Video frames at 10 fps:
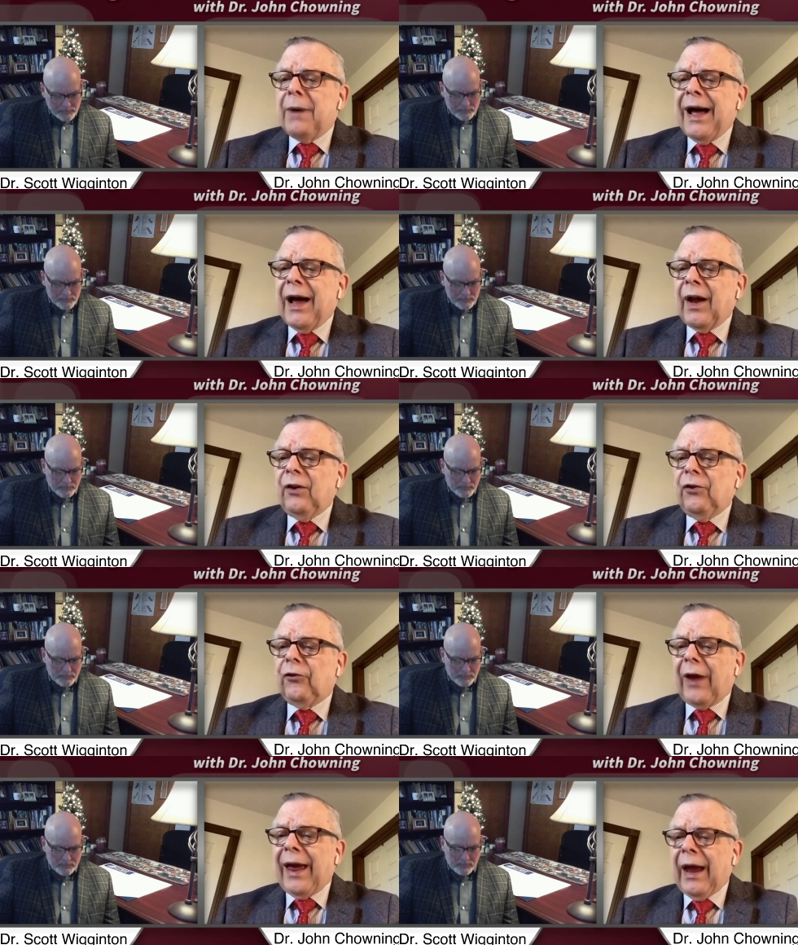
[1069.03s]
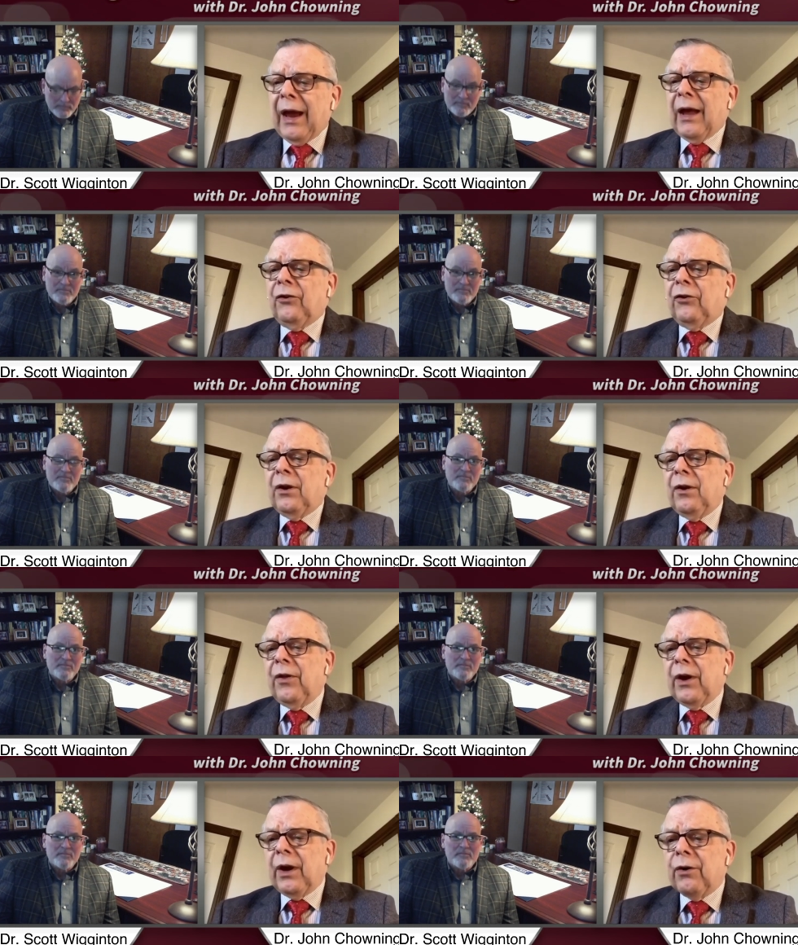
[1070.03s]
Speaker 1: minds and
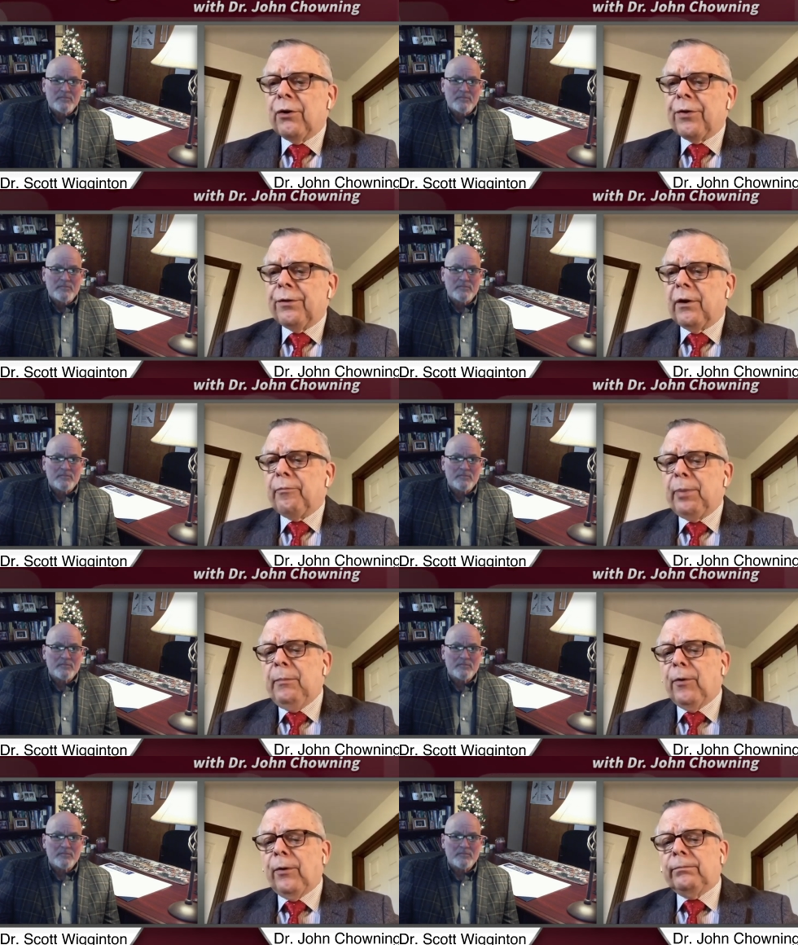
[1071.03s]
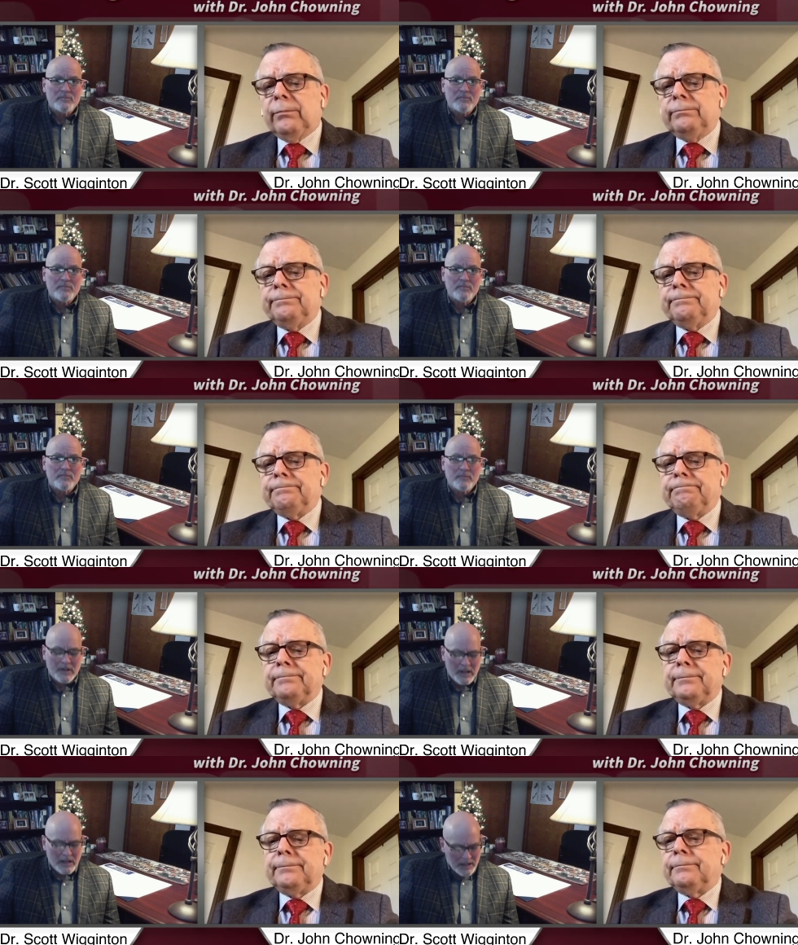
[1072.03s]
the health of people?
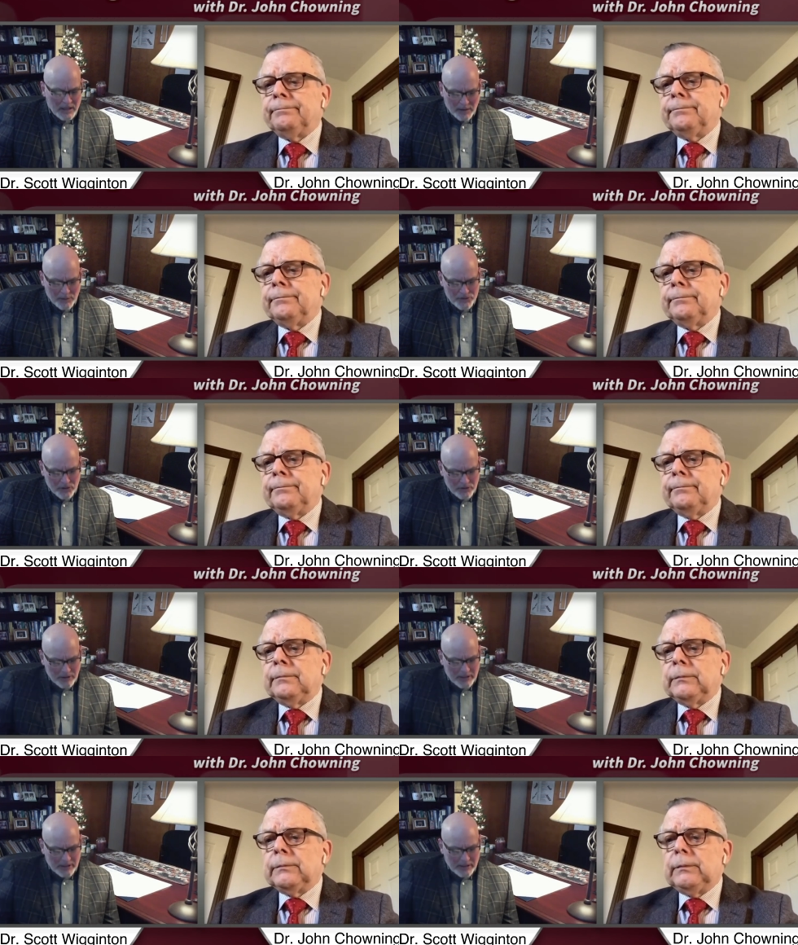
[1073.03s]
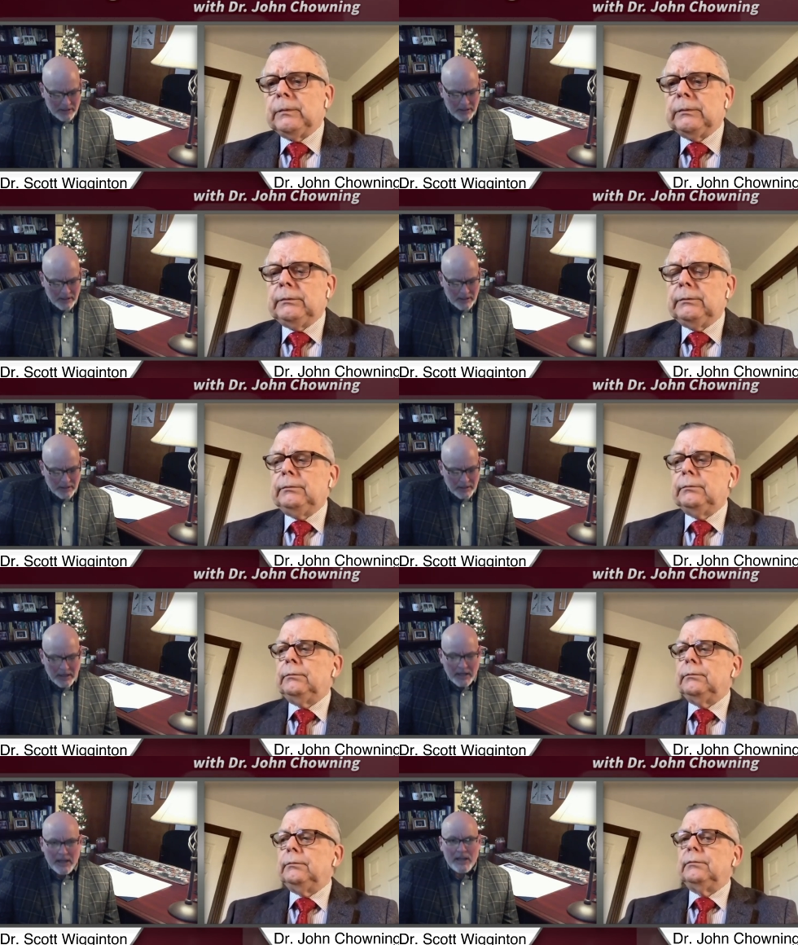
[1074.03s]
Well, certainly,
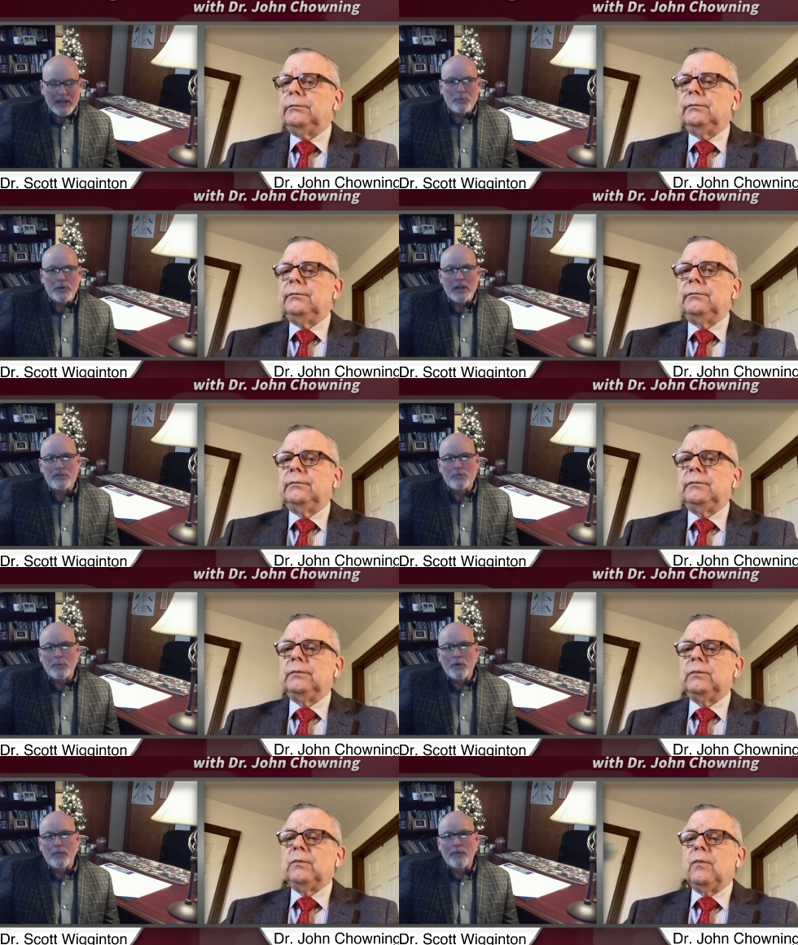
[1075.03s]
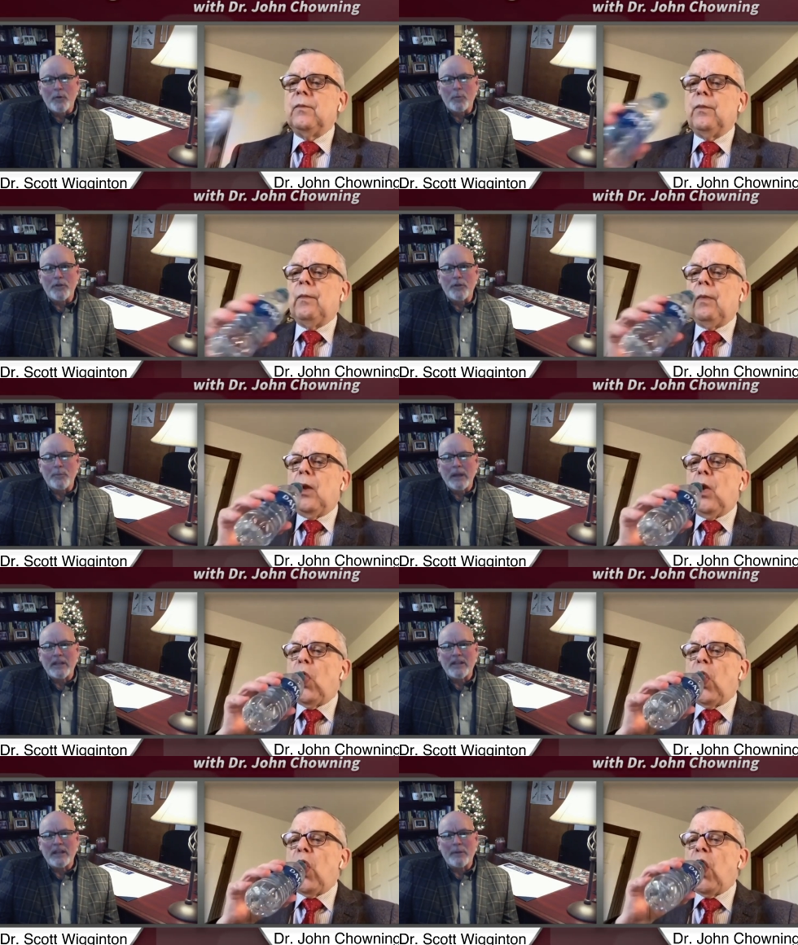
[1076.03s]
Speaker 2: as we as we move forward with the
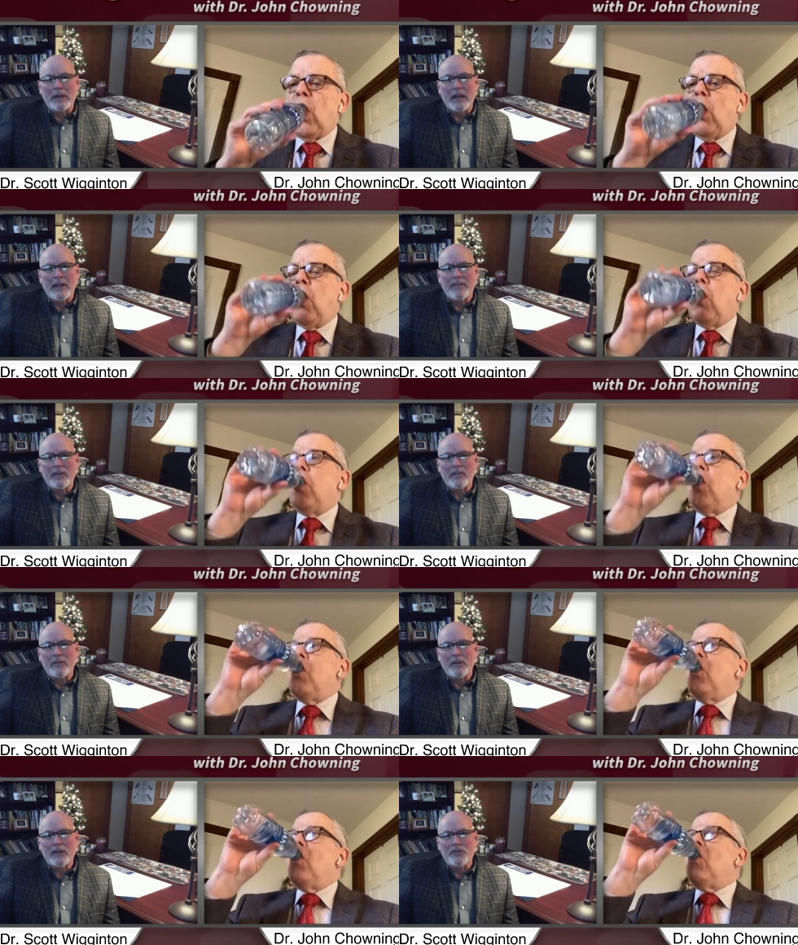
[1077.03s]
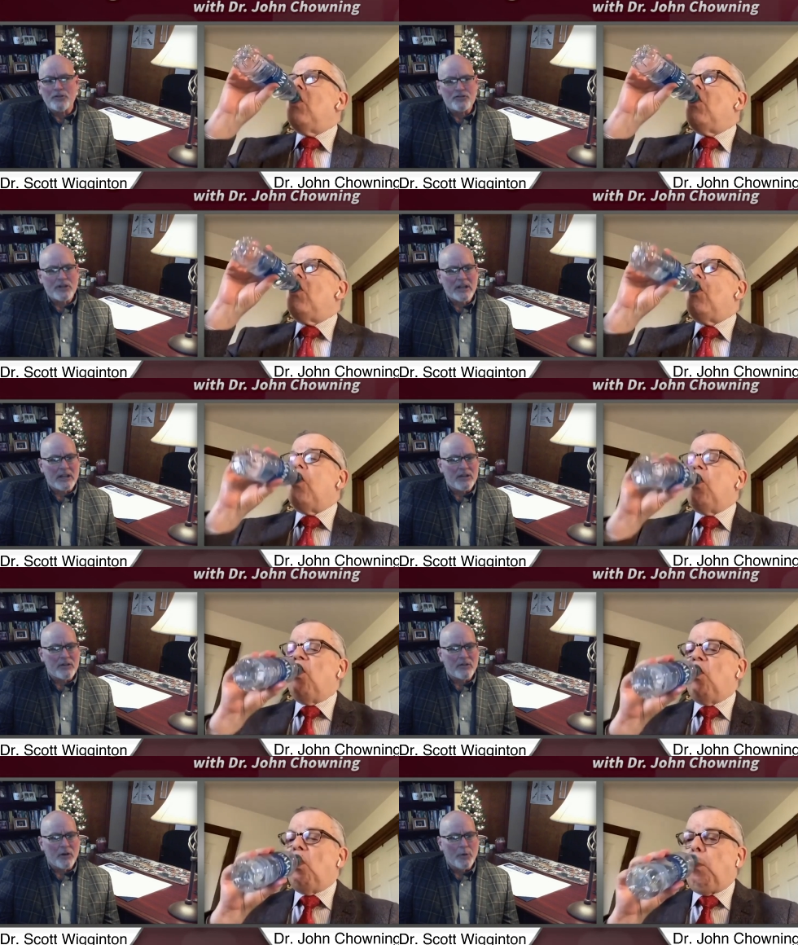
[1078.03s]
pandemic, I think, as you said in
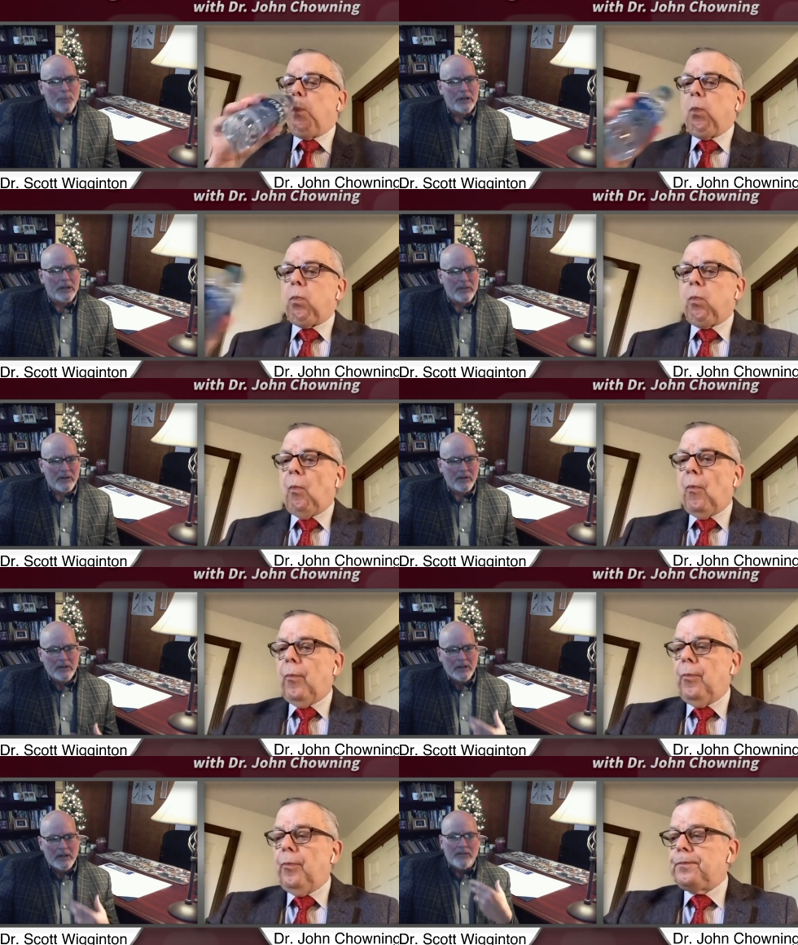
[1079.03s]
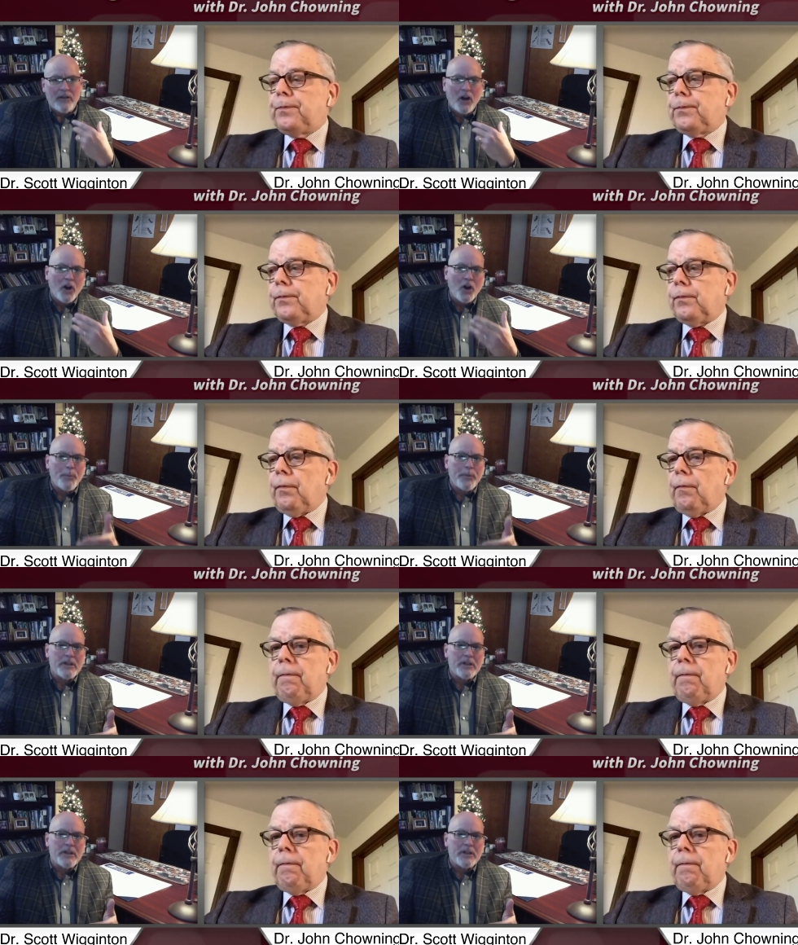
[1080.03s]
your opening, the the hope